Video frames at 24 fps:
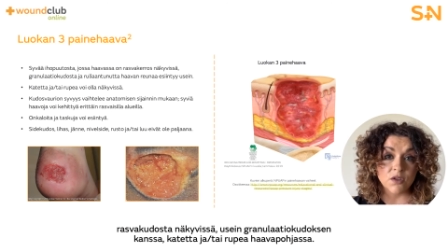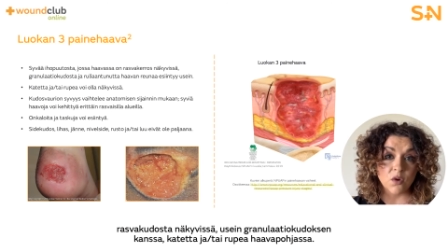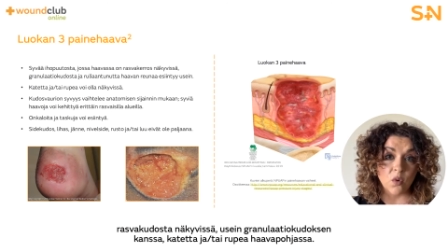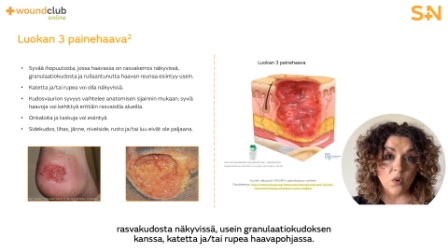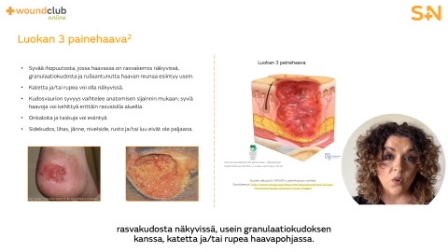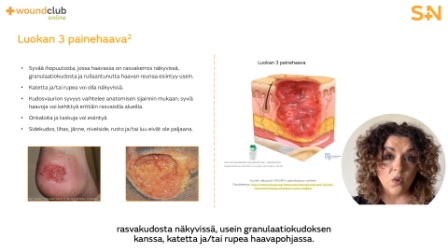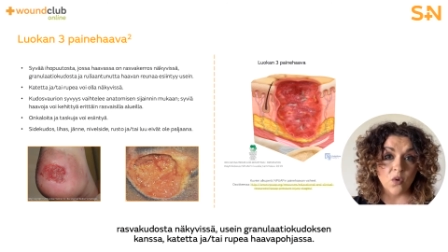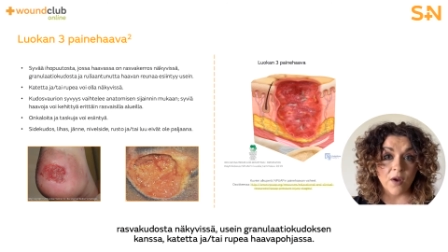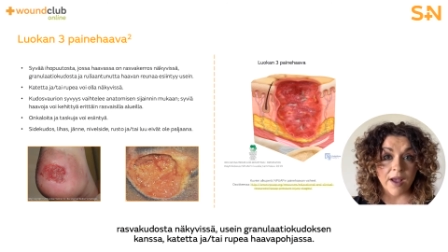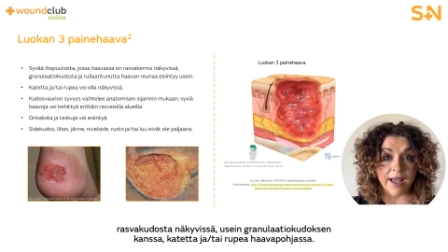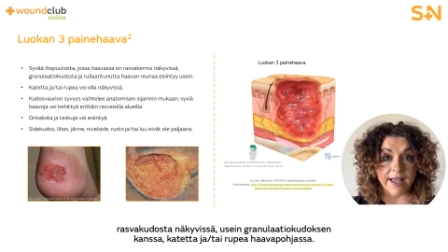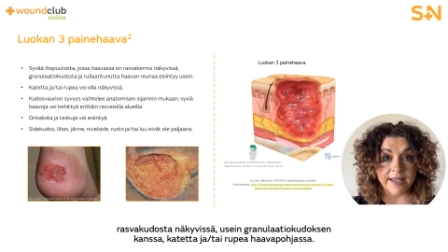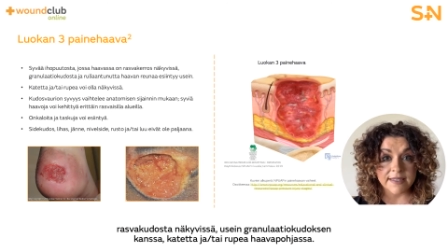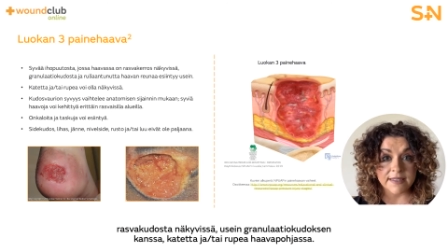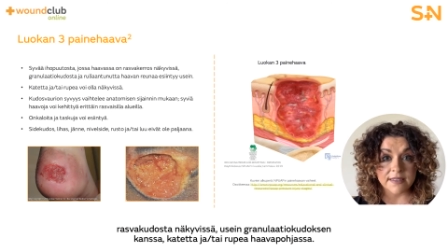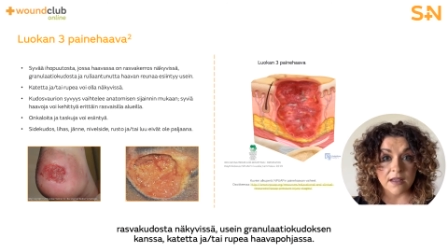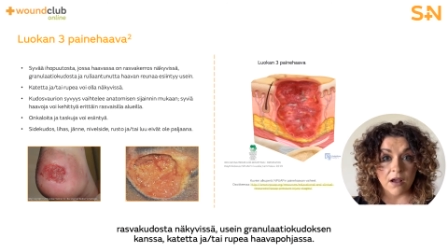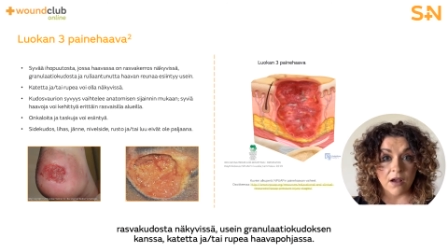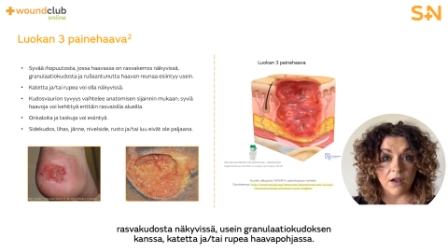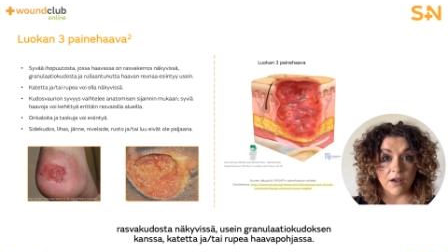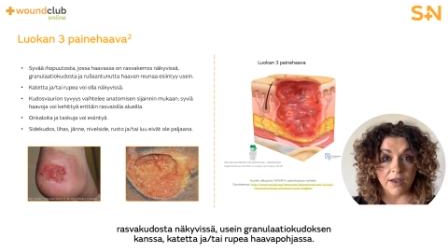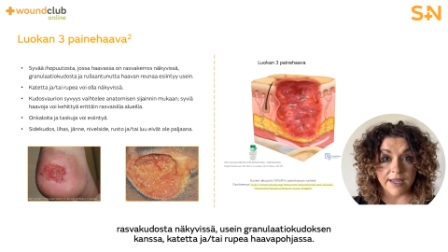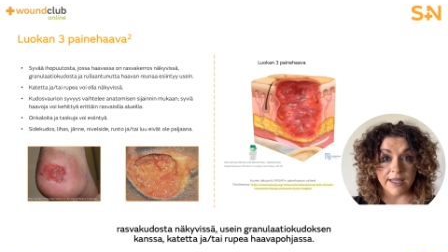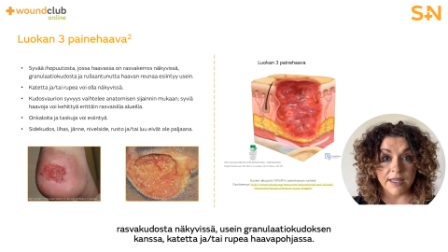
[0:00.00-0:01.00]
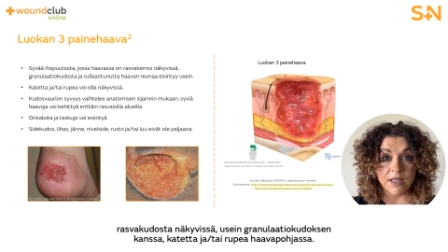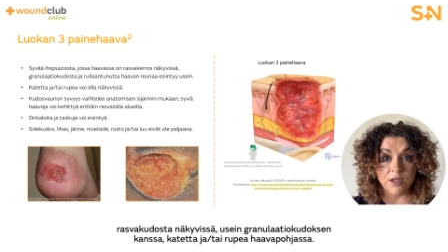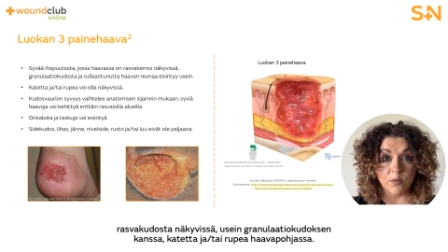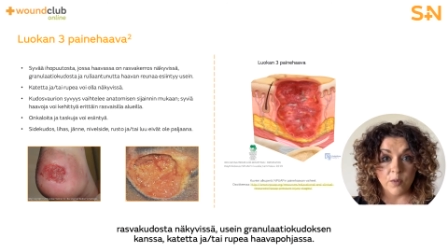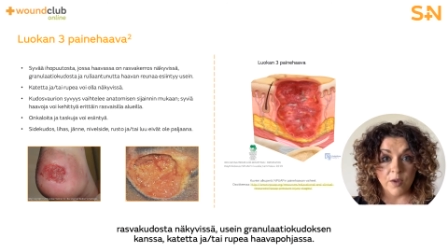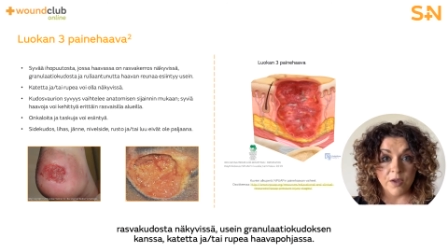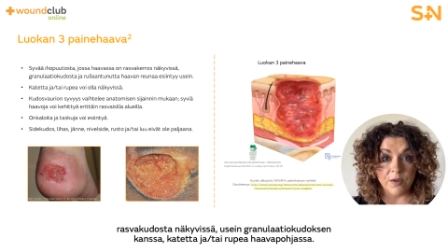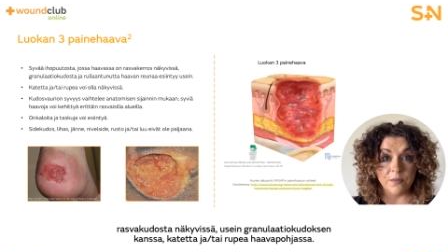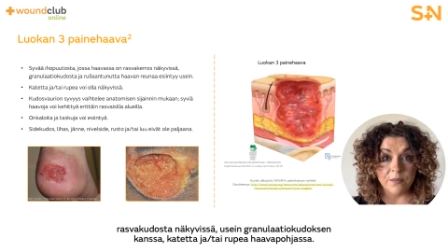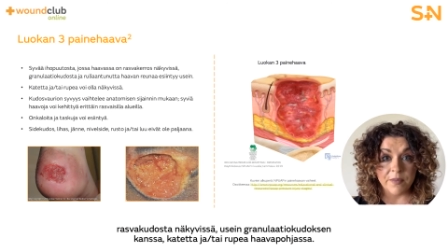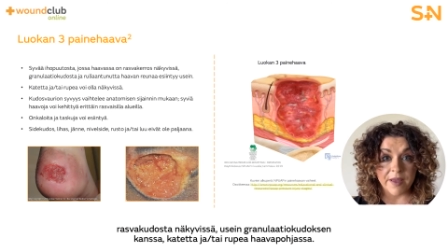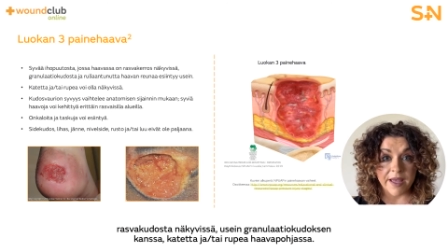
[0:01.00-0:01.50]
or eschar in the
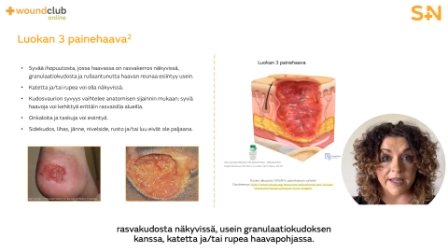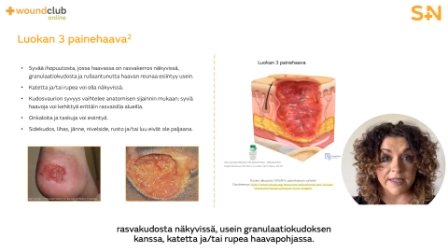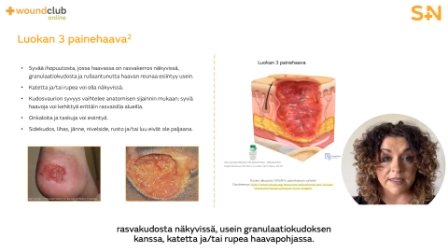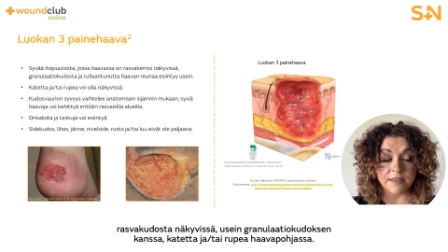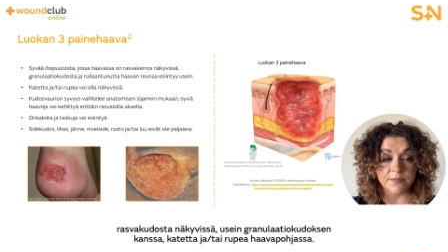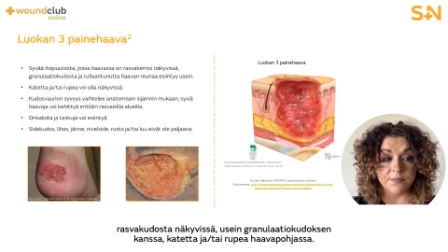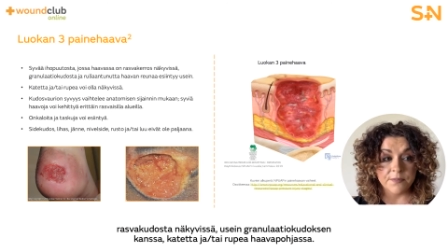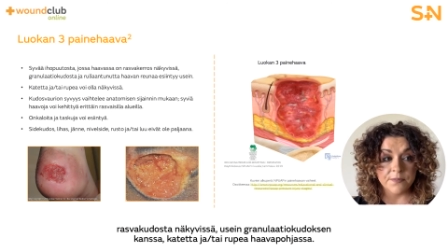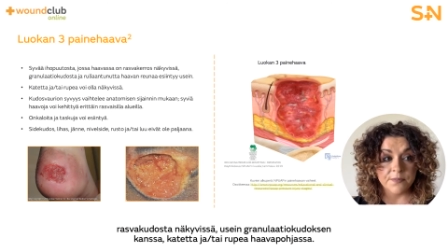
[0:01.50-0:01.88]
wound bed.